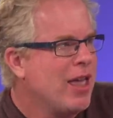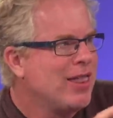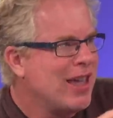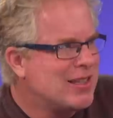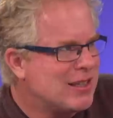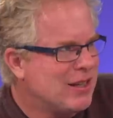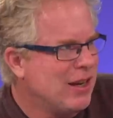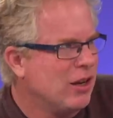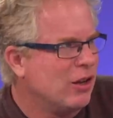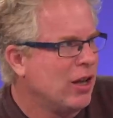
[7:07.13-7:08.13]
they
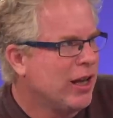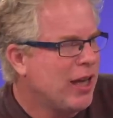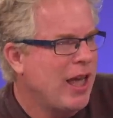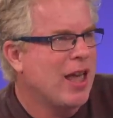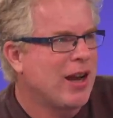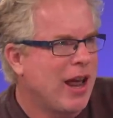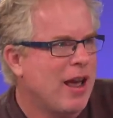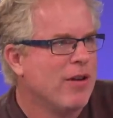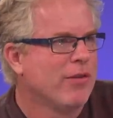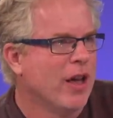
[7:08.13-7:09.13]
still can't
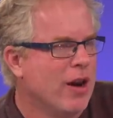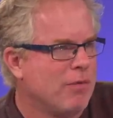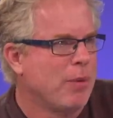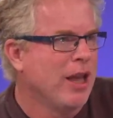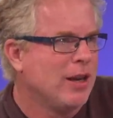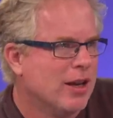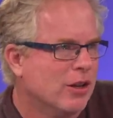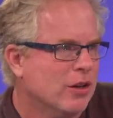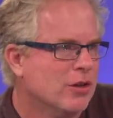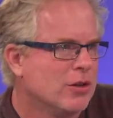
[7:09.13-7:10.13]
have enough
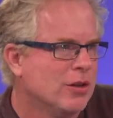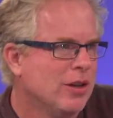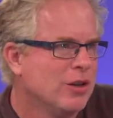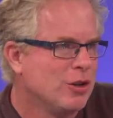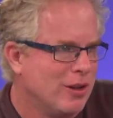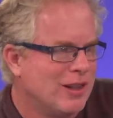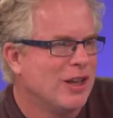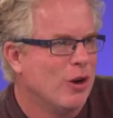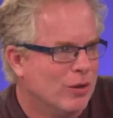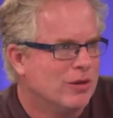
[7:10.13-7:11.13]
painkillers so that
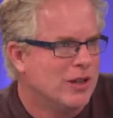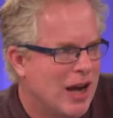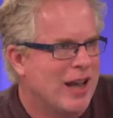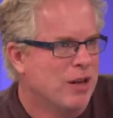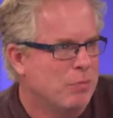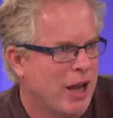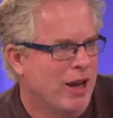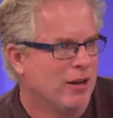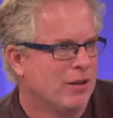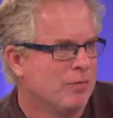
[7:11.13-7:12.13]
they don't die in
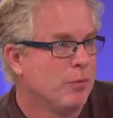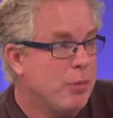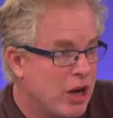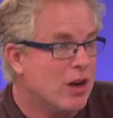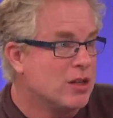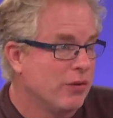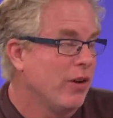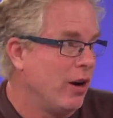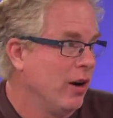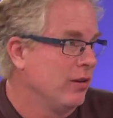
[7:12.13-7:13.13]
pain because
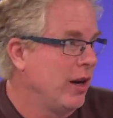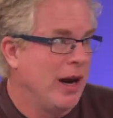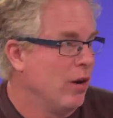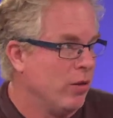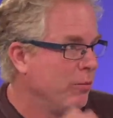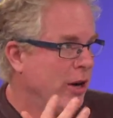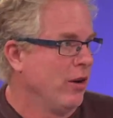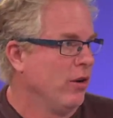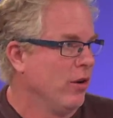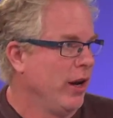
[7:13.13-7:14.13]
of our heroin
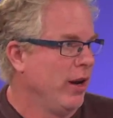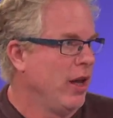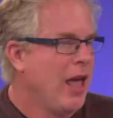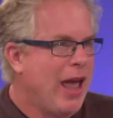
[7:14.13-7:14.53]
paranoia.